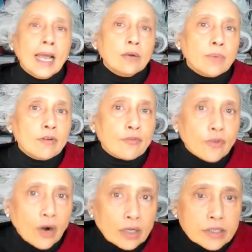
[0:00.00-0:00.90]
and when
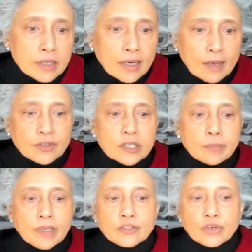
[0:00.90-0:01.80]
France left its
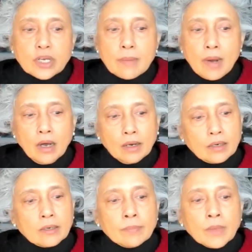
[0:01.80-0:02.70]
military command.